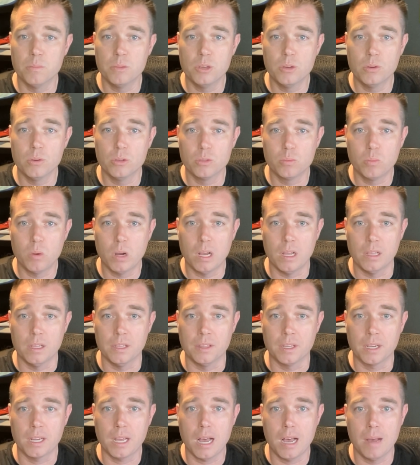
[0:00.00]
you as well in
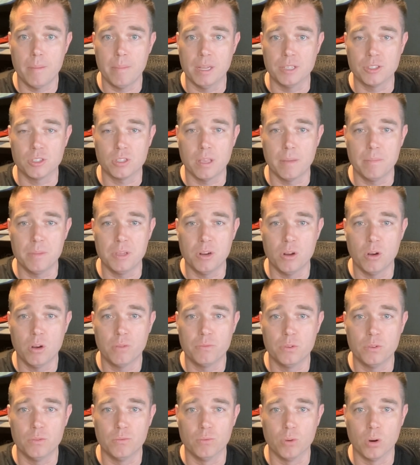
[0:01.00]
the comments. Let me know if
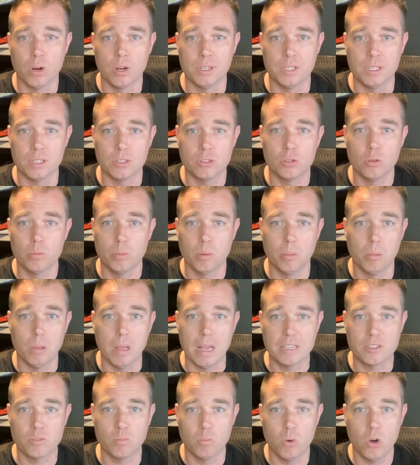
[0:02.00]
you've run in the
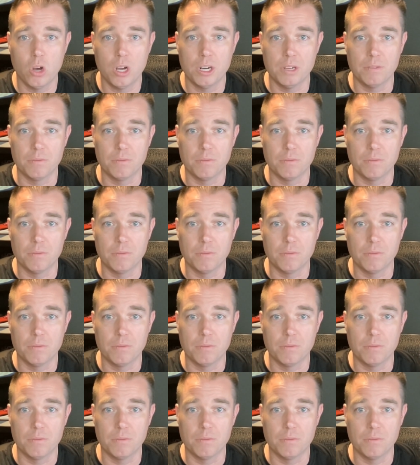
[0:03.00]
Superblast 1,